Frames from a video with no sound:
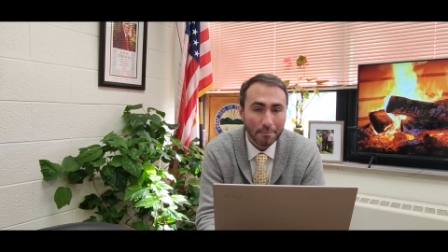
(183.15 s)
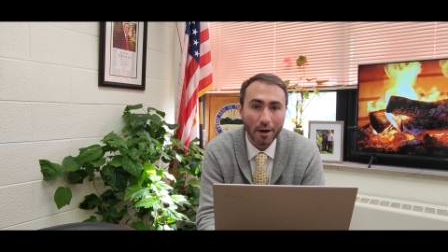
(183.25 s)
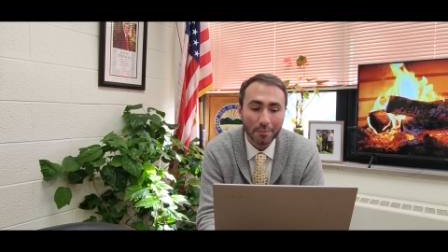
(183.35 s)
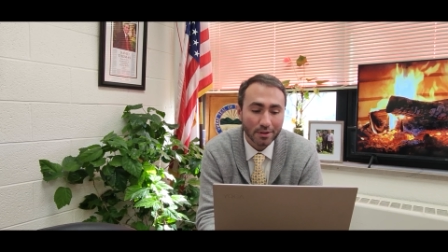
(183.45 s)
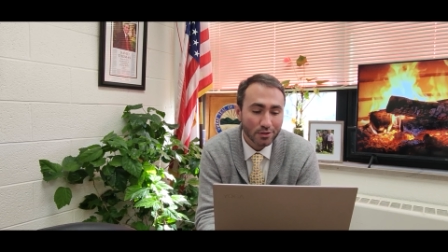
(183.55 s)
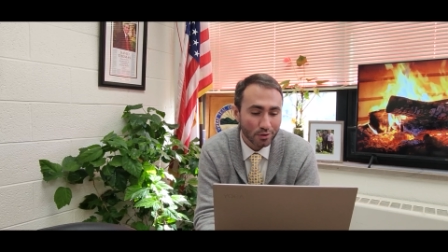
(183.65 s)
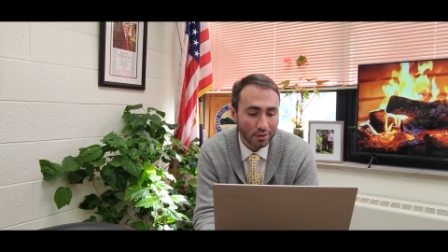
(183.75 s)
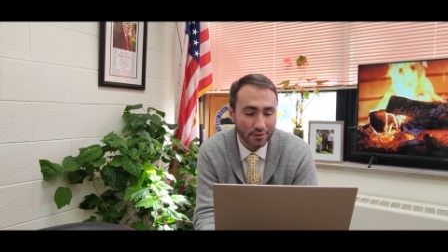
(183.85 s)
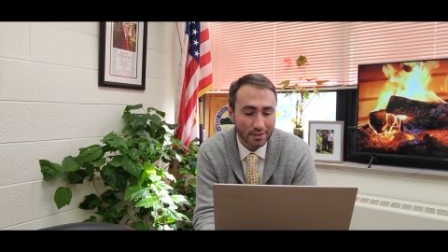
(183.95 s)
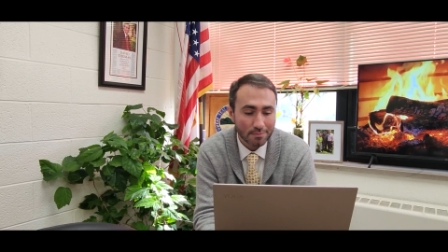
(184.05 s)
public
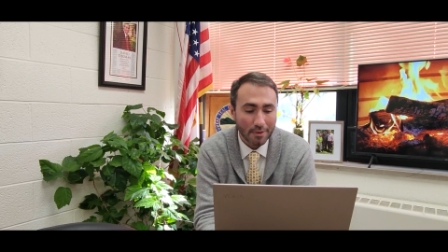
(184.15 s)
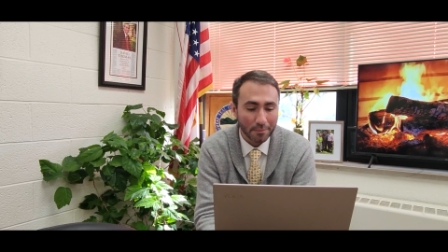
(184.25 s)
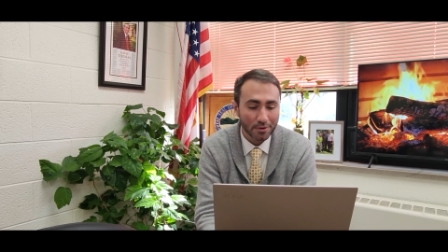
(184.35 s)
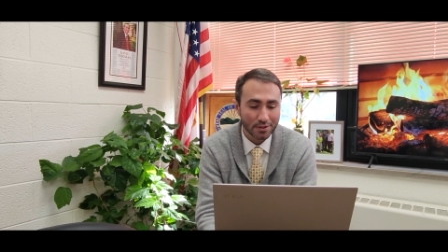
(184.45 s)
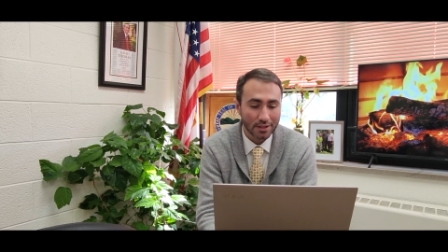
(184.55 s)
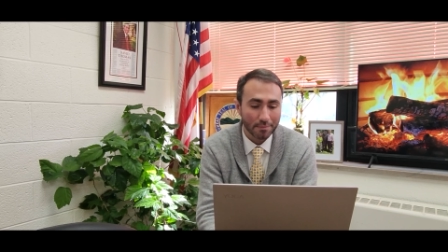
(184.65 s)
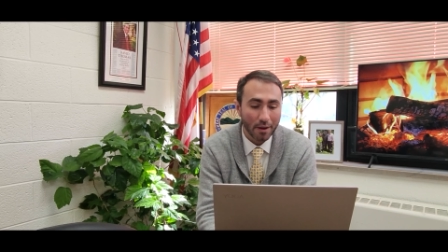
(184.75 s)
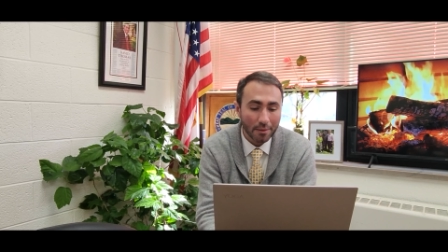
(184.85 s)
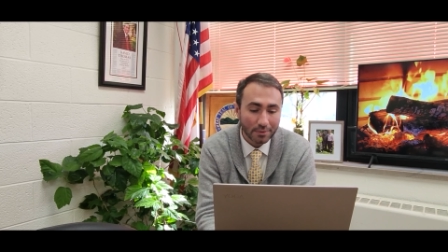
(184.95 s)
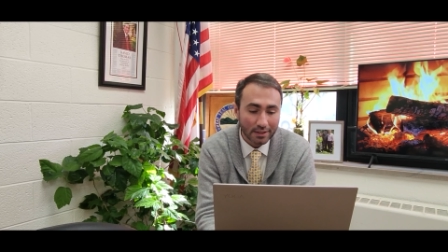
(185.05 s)
servants, members of the
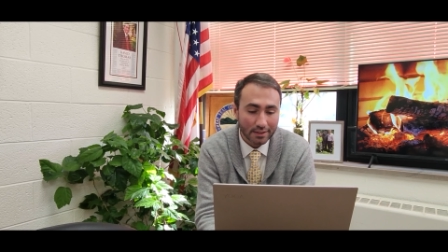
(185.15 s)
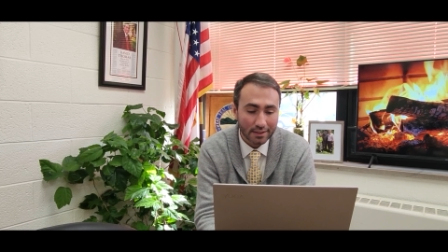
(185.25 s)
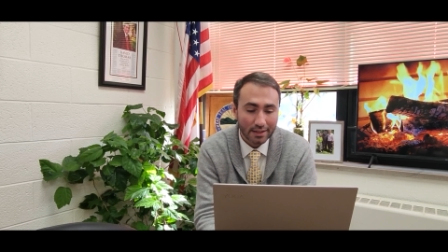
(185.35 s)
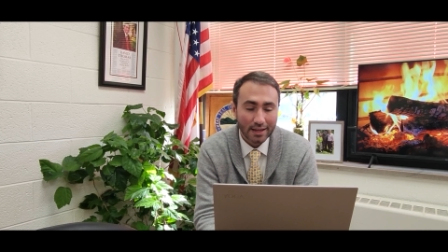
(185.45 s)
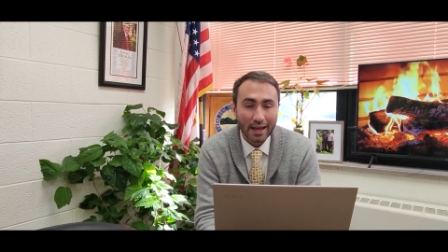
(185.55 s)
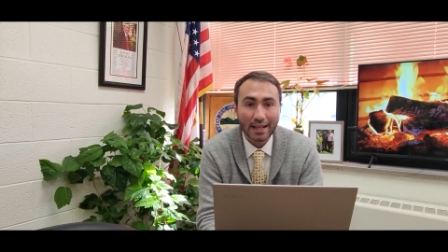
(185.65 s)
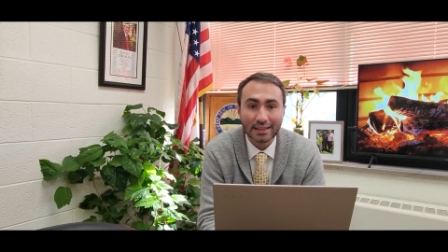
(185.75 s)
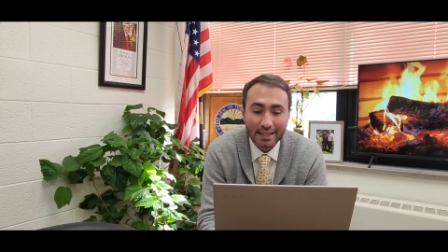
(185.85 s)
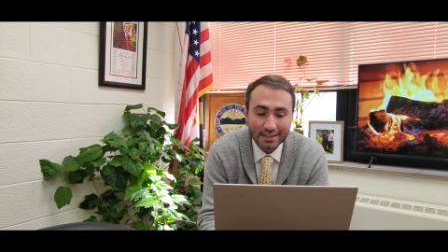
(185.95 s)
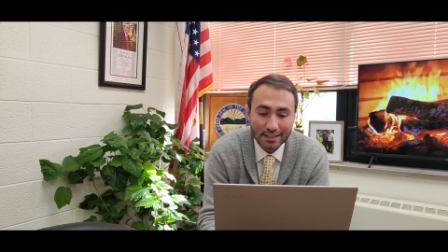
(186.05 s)
public, and
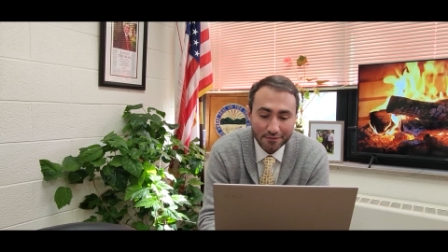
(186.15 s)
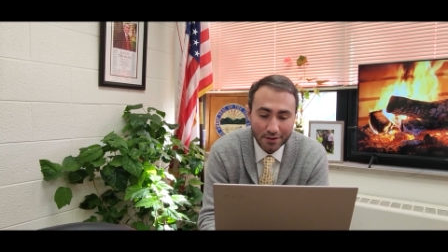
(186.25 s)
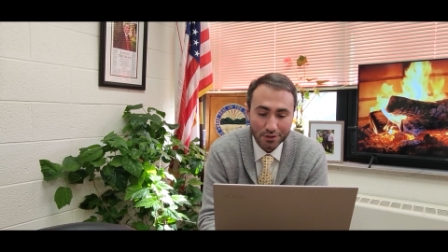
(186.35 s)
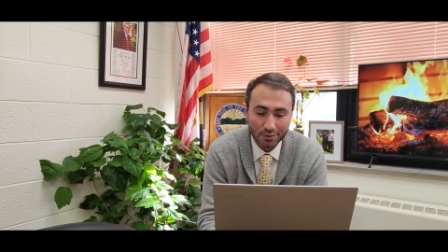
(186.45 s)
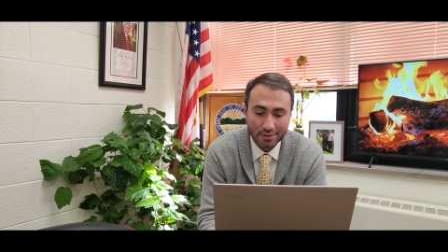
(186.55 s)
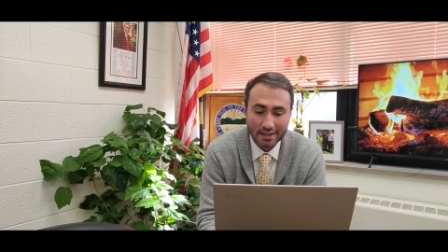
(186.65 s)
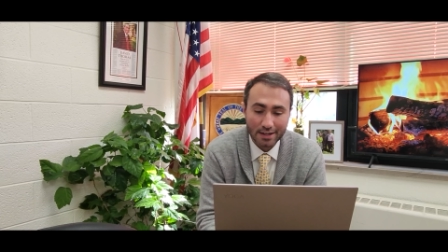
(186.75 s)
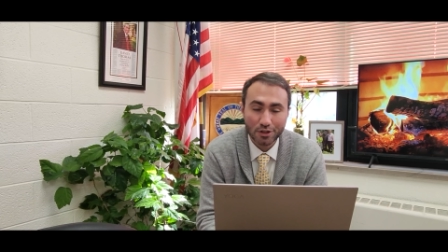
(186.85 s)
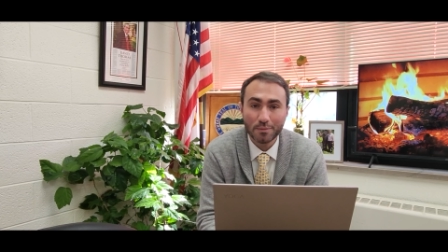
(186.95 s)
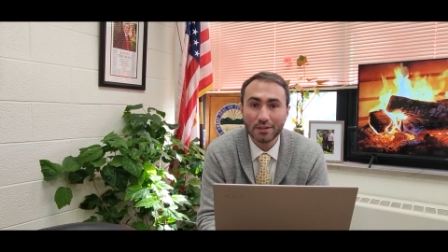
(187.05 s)
elected officials in
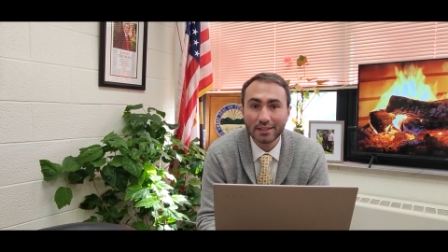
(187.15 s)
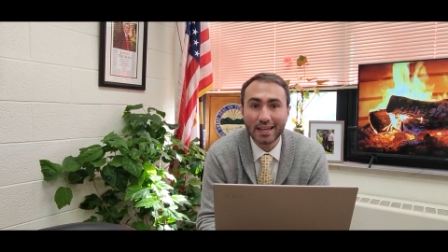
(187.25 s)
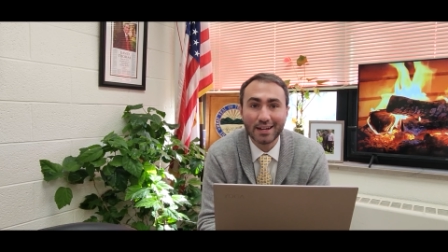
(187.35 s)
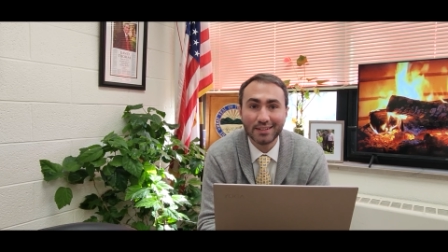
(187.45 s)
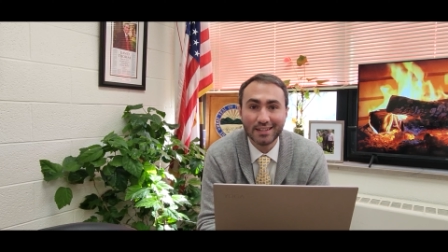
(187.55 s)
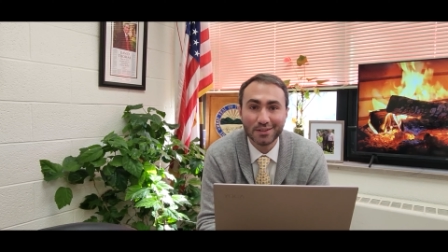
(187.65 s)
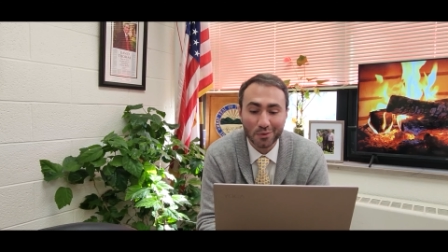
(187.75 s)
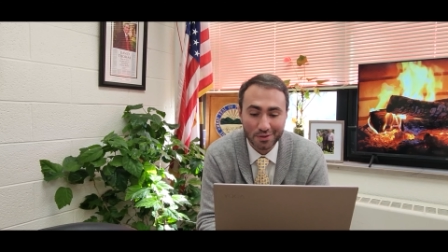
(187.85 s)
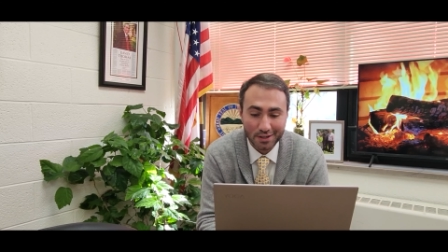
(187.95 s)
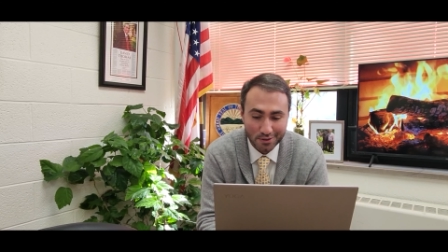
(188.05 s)
Ashtabula County in
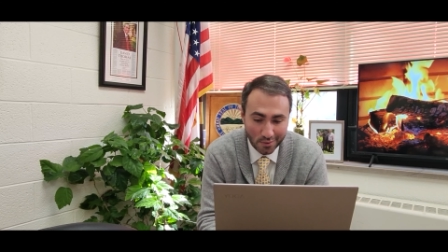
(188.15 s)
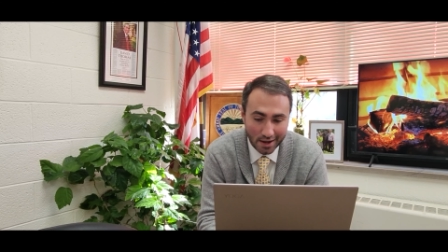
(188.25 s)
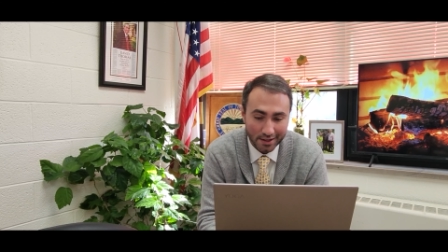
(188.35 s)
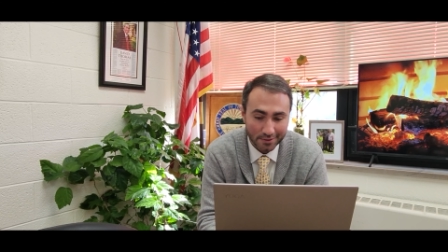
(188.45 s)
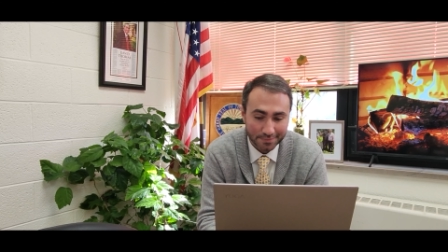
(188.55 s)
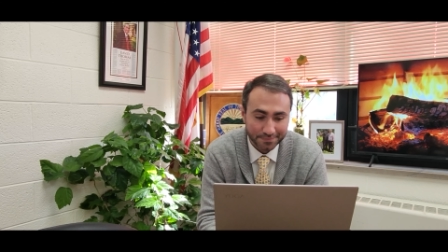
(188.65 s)
Northeast Ohio.